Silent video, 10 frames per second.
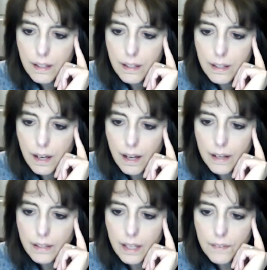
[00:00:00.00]
Hi,
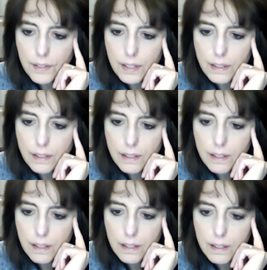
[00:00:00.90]
Kevin.
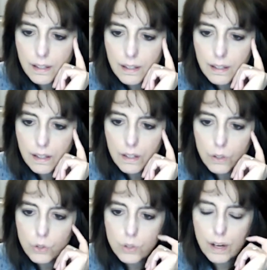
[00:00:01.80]
You're
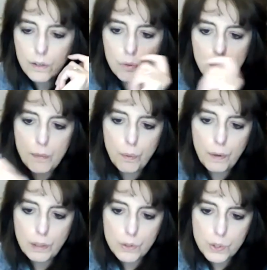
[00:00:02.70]
trying to remember where
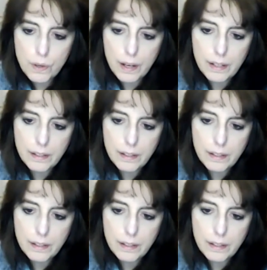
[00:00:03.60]
you saw it?